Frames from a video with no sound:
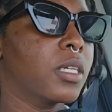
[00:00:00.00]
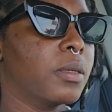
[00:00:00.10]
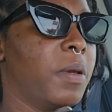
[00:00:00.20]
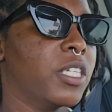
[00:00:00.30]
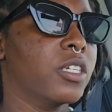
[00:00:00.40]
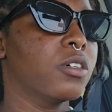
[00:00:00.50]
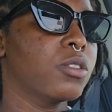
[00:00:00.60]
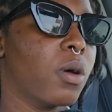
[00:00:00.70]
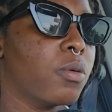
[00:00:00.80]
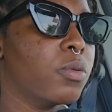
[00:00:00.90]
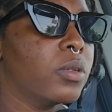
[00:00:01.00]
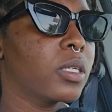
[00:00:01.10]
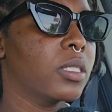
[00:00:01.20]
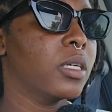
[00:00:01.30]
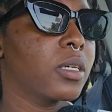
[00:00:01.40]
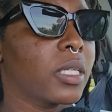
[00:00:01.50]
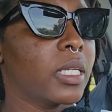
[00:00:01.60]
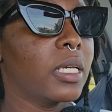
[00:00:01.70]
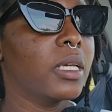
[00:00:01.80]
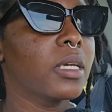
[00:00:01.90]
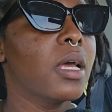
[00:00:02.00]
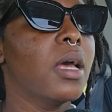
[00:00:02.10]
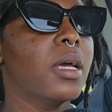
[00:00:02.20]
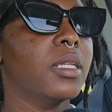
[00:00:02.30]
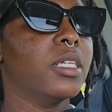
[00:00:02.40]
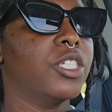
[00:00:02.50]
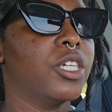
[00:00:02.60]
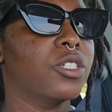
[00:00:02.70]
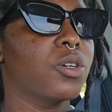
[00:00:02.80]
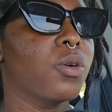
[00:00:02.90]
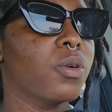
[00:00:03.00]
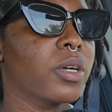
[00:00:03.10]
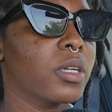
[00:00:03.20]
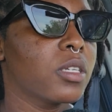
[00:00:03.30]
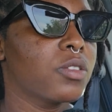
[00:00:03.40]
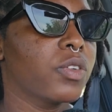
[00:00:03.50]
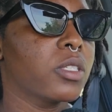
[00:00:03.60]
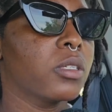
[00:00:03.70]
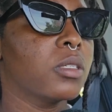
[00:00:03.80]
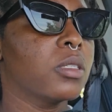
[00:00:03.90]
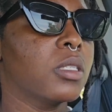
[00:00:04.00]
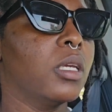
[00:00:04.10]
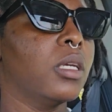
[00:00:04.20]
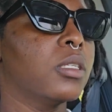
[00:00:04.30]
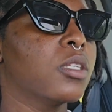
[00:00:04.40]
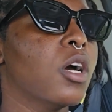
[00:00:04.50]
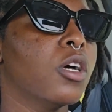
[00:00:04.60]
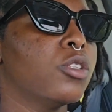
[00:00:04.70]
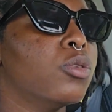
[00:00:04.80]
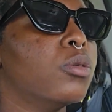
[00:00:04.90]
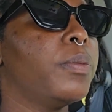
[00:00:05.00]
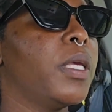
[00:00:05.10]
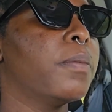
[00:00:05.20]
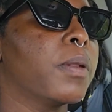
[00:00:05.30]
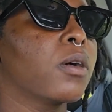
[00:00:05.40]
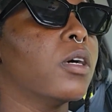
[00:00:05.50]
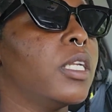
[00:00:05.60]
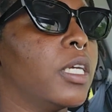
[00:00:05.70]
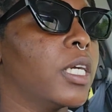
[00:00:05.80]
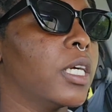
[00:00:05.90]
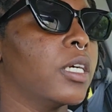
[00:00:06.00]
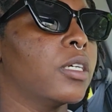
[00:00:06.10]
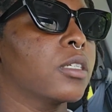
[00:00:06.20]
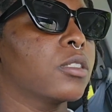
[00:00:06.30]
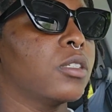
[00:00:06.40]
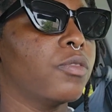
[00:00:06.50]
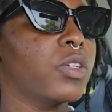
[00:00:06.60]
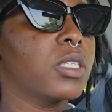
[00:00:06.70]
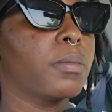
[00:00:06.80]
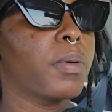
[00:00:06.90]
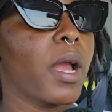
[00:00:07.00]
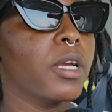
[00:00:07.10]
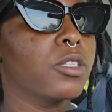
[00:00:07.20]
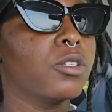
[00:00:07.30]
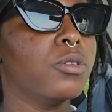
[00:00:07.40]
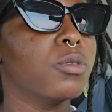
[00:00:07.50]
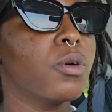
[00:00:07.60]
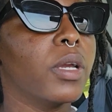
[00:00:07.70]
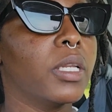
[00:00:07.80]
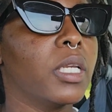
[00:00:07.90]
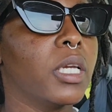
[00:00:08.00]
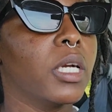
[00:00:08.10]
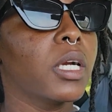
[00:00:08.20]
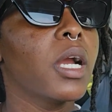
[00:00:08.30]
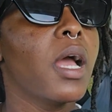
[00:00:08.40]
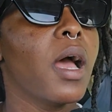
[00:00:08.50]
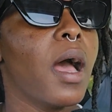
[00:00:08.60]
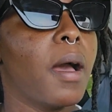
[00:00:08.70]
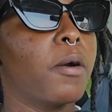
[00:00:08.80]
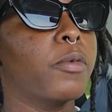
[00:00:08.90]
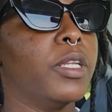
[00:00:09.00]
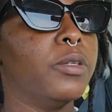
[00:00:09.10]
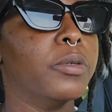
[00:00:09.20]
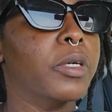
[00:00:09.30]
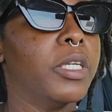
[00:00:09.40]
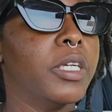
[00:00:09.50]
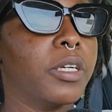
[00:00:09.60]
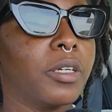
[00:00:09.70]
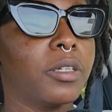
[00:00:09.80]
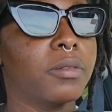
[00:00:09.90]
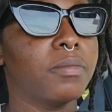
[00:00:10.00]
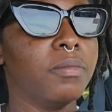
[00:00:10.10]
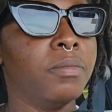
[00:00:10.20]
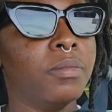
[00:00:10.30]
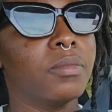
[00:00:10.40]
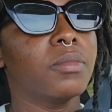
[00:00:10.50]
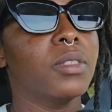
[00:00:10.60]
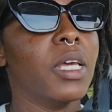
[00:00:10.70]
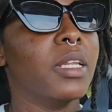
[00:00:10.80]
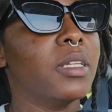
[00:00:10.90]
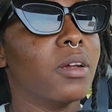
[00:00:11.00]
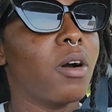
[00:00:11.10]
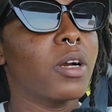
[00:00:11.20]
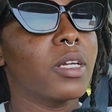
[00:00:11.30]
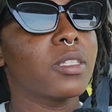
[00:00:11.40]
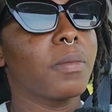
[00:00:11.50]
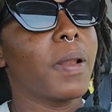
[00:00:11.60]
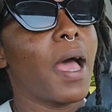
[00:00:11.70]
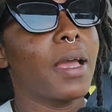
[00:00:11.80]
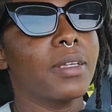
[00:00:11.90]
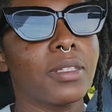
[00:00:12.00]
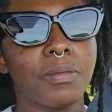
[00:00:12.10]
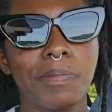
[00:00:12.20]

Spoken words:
patient go to a wound care clinic, they change the orders for certain things. 2 people go there to the visit prior to you going there, and when you go there they didn't order supplies.